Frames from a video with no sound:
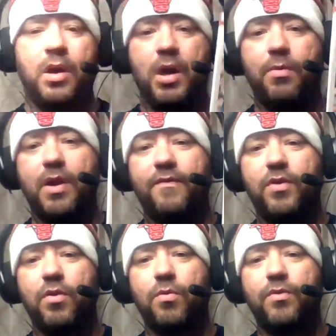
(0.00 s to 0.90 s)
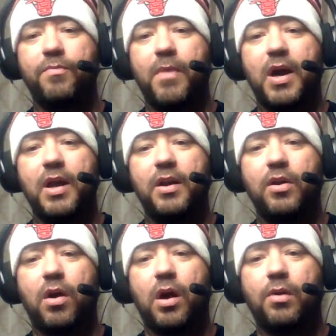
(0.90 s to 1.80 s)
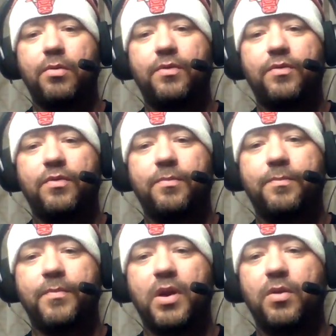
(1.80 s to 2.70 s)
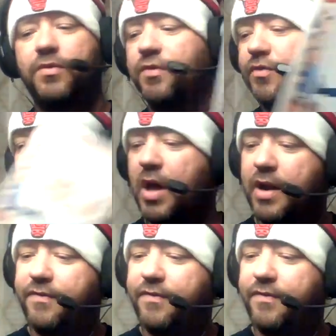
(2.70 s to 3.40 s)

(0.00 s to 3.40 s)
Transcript: Here we have Yours, Mine, and Ours. I notice there's a lot of